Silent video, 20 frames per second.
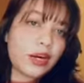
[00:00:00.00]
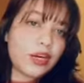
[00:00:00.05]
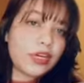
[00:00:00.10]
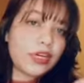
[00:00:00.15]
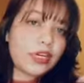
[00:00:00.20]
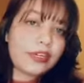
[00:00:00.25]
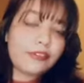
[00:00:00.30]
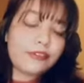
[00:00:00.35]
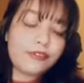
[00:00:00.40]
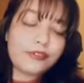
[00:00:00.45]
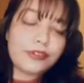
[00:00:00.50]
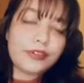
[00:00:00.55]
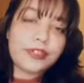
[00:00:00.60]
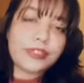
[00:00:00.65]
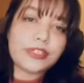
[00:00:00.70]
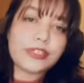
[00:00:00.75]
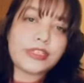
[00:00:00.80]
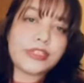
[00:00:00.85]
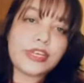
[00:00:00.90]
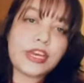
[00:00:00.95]

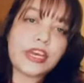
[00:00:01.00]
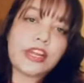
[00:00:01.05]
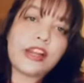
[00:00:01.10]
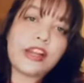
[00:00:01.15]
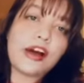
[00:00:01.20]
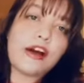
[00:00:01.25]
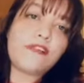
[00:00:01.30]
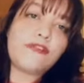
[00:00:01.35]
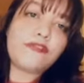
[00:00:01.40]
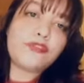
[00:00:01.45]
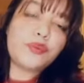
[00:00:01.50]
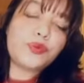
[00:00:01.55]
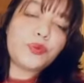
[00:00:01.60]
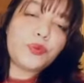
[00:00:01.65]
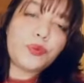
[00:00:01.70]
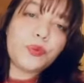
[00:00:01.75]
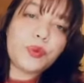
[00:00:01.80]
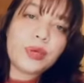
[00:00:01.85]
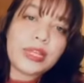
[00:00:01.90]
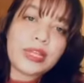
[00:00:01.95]
confident enough to
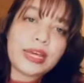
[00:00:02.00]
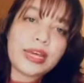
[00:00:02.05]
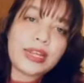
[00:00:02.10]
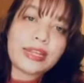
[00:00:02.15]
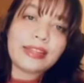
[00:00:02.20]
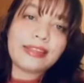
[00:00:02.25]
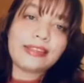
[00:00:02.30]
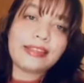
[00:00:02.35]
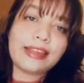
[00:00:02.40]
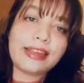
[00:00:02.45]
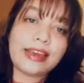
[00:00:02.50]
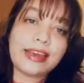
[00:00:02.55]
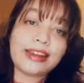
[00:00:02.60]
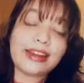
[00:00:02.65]
win anything.